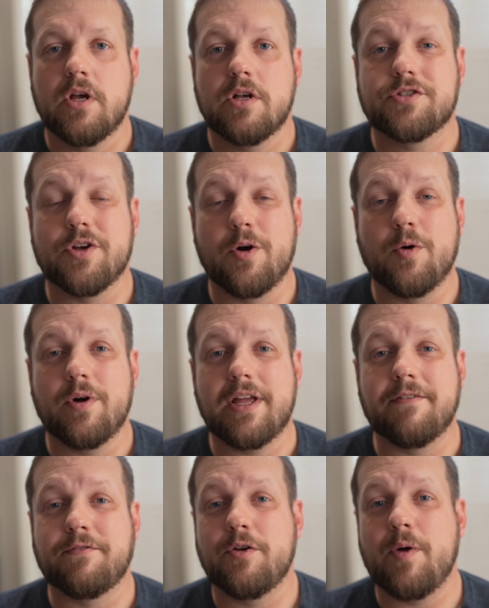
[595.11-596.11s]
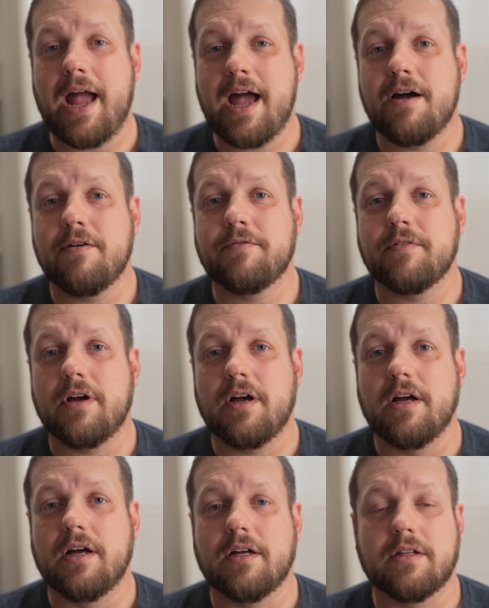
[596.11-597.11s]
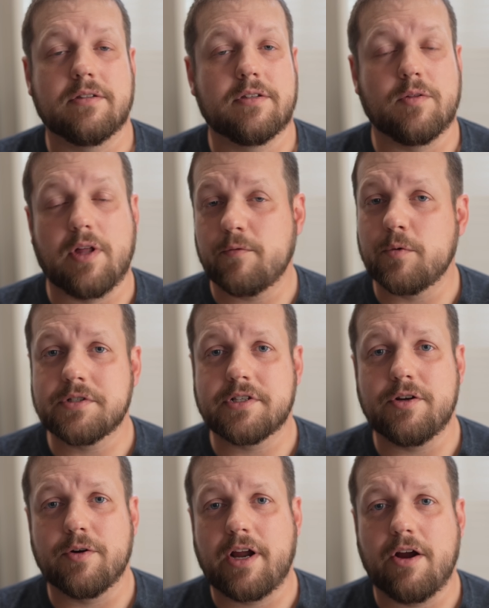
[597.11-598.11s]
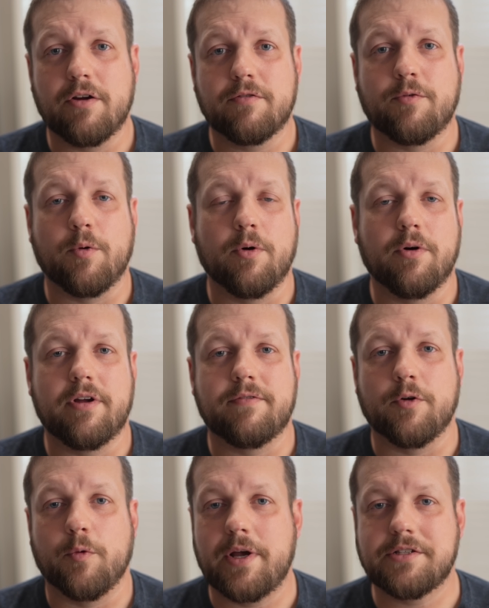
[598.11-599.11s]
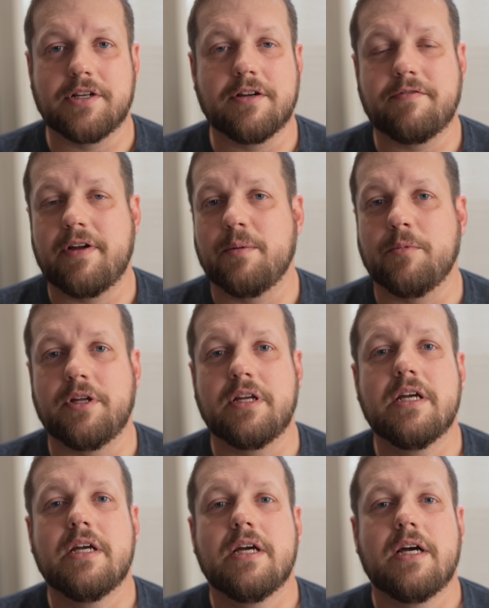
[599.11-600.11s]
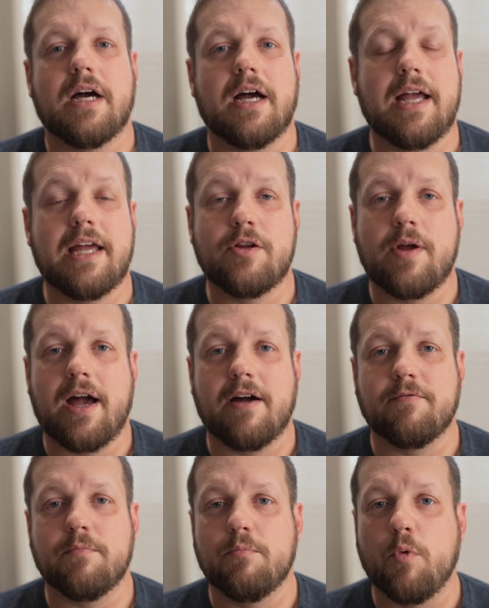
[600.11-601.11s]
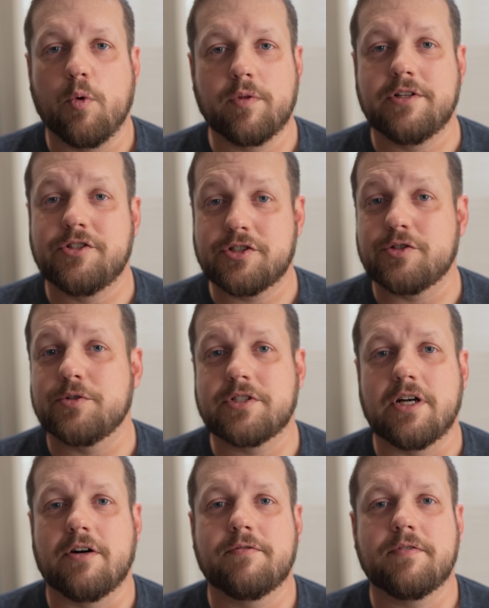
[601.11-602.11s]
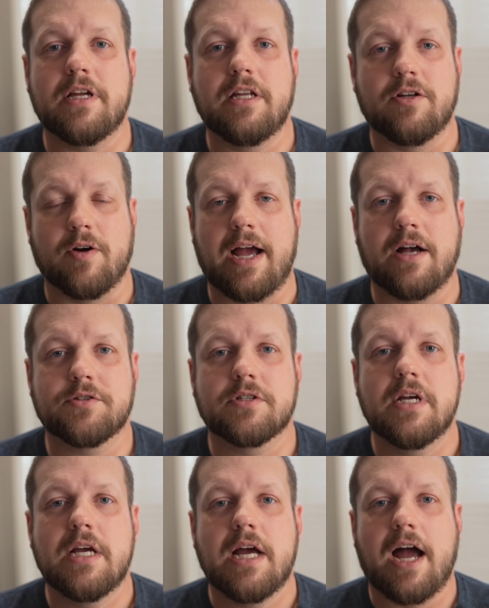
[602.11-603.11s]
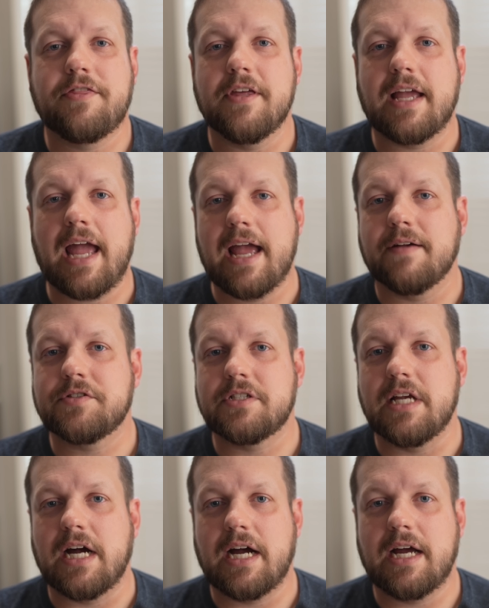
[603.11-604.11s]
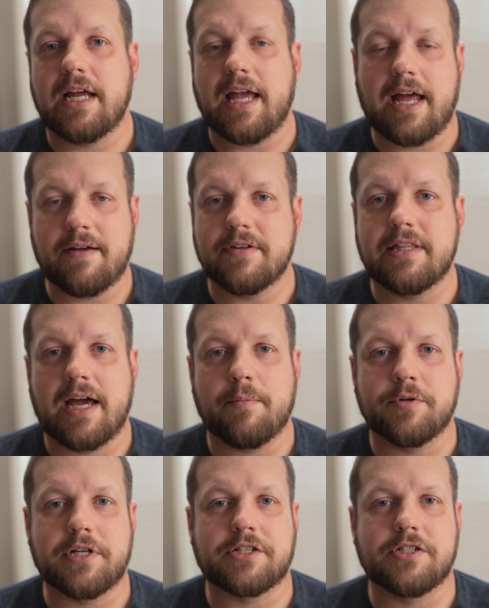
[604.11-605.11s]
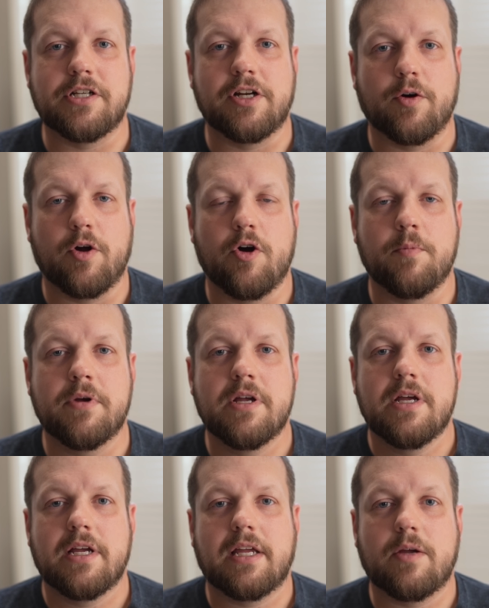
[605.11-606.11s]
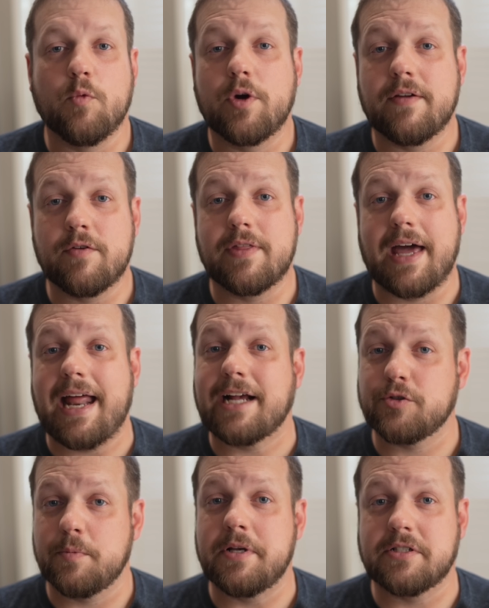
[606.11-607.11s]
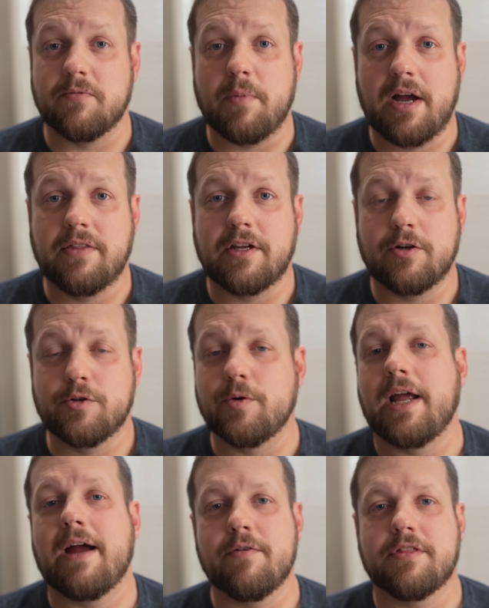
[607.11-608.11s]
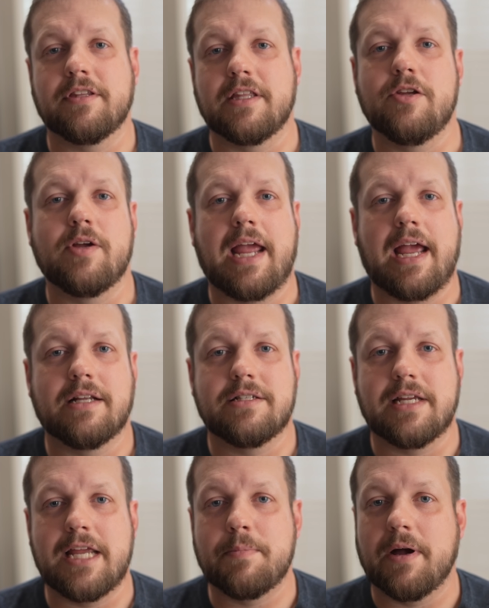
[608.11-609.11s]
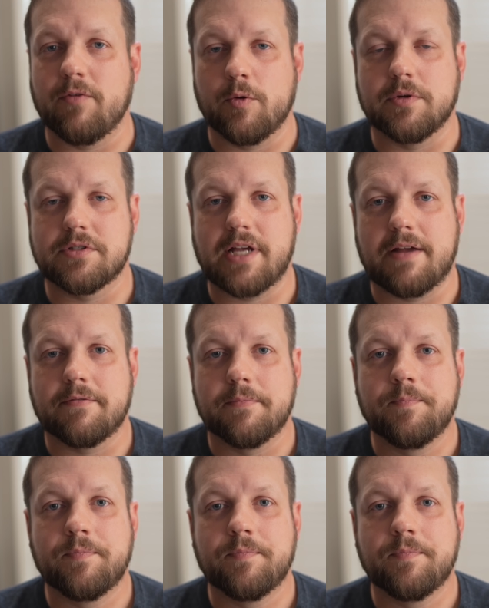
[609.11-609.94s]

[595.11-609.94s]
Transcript: So if you have uh, loved ones that you're caring for, if you're raising a family, uh, and you have more than just yourself in your house, I think AFCI, having that protection in your home, will give you that extra peace of mind that you're doing everything that you can to keep everyone safe.